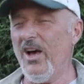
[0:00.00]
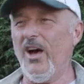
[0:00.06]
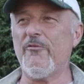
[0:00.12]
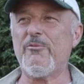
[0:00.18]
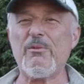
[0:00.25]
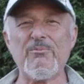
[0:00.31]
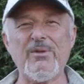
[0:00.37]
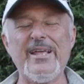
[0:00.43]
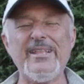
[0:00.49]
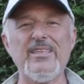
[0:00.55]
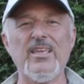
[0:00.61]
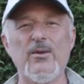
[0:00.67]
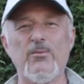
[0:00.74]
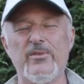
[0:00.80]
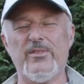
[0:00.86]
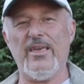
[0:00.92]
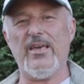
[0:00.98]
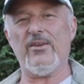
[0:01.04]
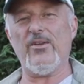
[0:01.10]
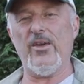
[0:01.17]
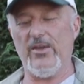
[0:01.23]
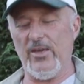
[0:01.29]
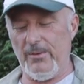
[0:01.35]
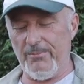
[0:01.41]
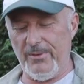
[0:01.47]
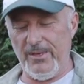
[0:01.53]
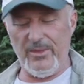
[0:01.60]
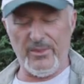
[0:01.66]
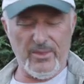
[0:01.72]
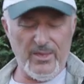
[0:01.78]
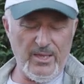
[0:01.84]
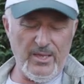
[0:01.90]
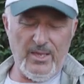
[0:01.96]
I've been blending it with our cocoa
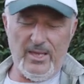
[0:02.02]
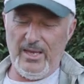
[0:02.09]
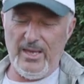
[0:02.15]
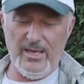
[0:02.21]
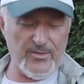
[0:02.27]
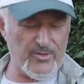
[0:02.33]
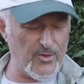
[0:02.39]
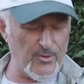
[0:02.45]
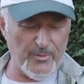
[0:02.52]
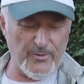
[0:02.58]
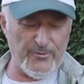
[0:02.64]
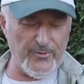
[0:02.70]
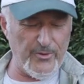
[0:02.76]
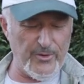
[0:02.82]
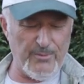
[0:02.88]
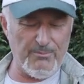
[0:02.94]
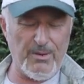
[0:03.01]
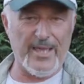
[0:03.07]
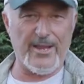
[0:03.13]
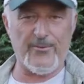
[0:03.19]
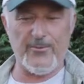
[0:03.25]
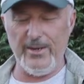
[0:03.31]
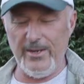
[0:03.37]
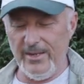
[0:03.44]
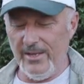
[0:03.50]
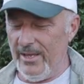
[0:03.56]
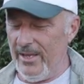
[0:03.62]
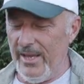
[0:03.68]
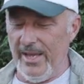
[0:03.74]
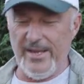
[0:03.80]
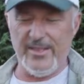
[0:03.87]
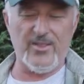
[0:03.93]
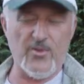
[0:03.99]
pith, our superfood and black grit,
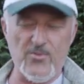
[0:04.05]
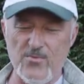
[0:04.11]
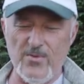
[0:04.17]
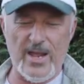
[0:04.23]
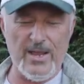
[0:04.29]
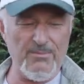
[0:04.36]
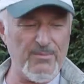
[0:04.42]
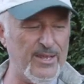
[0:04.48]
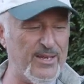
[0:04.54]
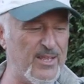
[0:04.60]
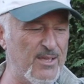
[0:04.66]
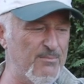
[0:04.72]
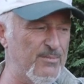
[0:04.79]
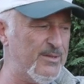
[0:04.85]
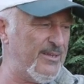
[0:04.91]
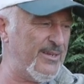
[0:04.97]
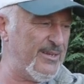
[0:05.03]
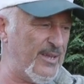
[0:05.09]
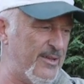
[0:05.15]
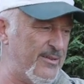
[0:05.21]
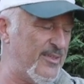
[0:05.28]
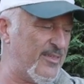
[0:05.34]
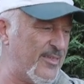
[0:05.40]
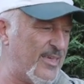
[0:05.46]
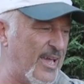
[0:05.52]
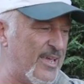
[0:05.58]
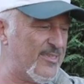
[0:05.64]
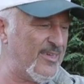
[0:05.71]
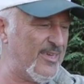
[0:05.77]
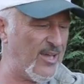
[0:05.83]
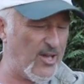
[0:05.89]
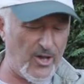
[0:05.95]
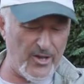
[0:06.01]
and it's a great medium. But, you know, in this
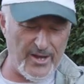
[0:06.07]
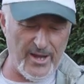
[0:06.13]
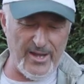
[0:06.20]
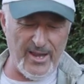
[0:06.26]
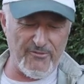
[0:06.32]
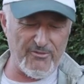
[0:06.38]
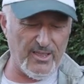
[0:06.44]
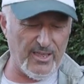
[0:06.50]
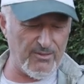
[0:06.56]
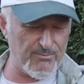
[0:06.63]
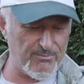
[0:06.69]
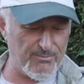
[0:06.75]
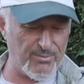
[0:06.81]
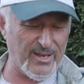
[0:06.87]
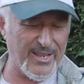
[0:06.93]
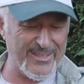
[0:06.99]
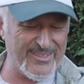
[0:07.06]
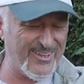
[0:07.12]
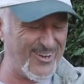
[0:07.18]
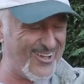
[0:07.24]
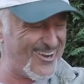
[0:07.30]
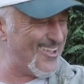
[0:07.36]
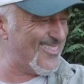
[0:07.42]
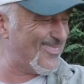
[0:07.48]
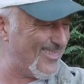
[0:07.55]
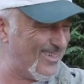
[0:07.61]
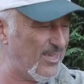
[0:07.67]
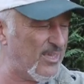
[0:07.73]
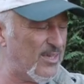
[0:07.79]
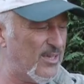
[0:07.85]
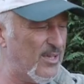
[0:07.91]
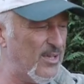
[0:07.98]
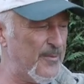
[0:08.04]
case here, I don't have to blend it, I don't
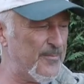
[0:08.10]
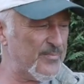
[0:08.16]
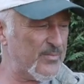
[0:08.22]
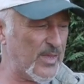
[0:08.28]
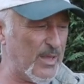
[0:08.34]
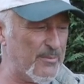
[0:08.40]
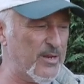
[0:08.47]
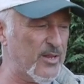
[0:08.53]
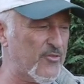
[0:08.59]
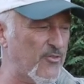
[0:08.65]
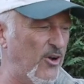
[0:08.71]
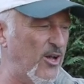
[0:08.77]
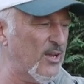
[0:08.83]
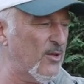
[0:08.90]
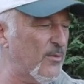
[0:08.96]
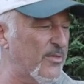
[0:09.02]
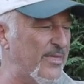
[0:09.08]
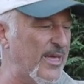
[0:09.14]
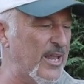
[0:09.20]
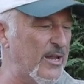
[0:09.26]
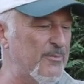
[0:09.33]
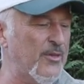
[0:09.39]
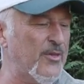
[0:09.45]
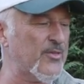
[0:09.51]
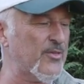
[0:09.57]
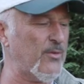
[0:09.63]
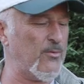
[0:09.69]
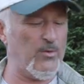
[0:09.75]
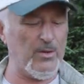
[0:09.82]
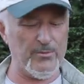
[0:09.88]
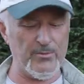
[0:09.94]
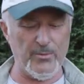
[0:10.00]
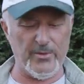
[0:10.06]
think. I'm going to trial it without it because
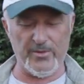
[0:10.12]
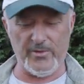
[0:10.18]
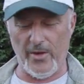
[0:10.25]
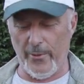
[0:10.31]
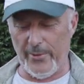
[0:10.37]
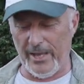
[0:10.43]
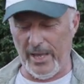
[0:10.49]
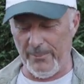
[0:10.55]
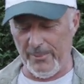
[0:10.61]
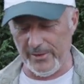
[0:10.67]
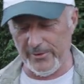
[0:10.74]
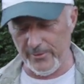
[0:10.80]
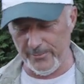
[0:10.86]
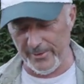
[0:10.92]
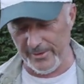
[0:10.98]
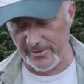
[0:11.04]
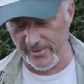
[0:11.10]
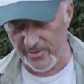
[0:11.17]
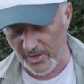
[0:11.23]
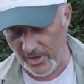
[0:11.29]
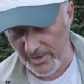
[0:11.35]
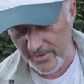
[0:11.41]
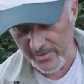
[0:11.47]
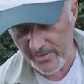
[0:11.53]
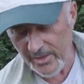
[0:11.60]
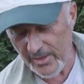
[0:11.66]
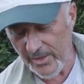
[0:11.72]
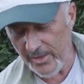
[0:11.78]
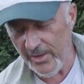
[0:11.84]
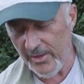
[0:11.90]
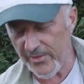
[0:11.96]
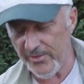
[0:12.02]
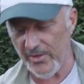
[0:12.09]
all I'm doing is going up a little bit in size.
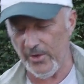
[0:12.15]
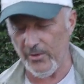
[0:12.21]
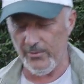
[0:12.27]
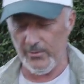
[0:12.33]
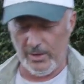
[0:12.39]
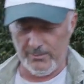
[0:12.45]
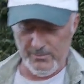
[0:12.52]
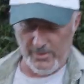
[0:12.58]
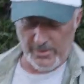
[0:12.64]
So I'm